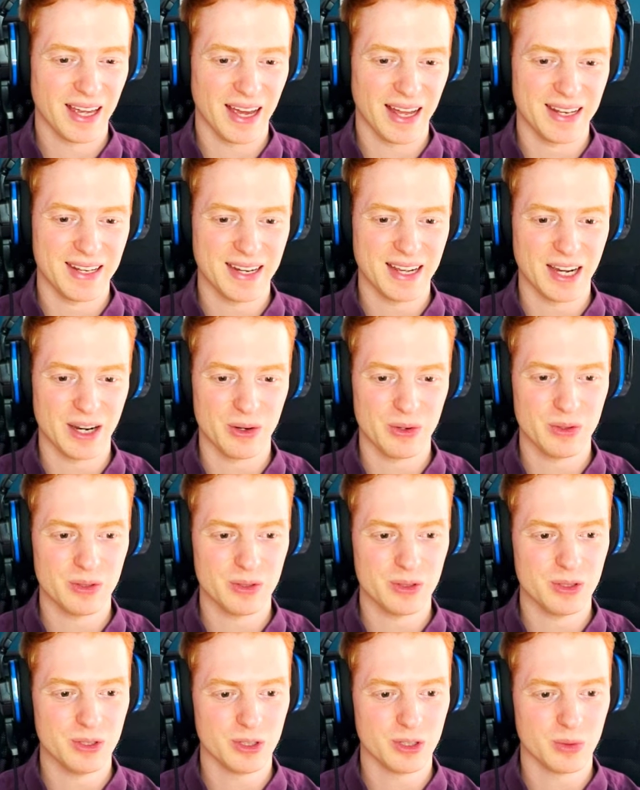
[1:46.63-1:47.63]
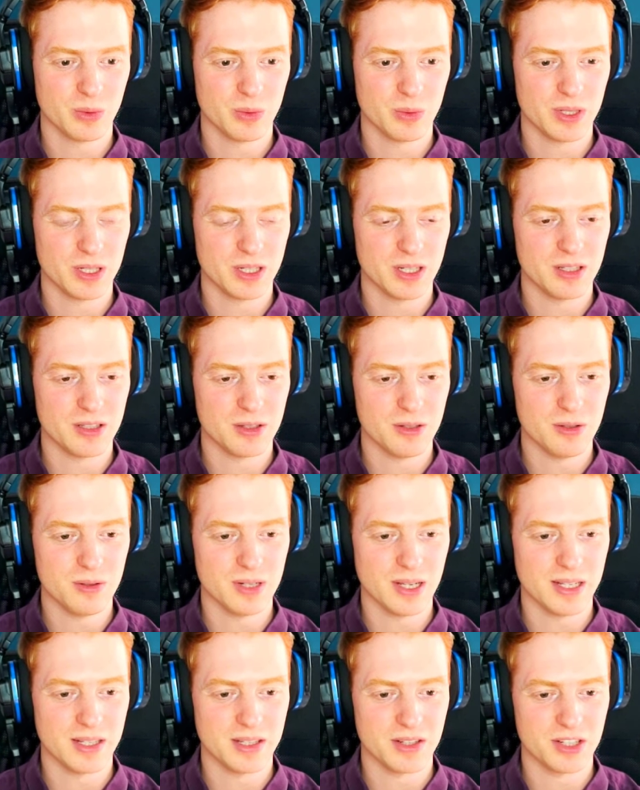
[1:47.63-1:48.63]
And now, look what we're going to do,
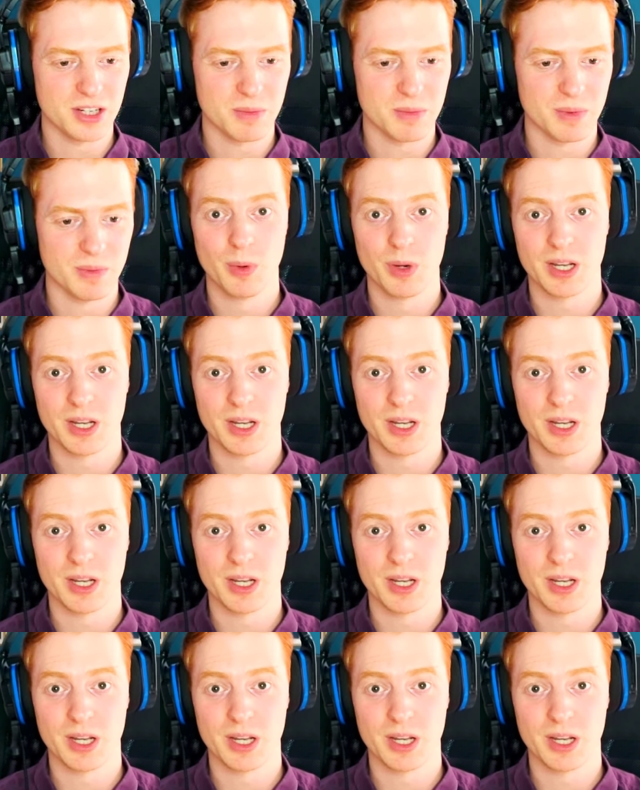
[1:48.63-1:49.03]
ladies and gentlemen.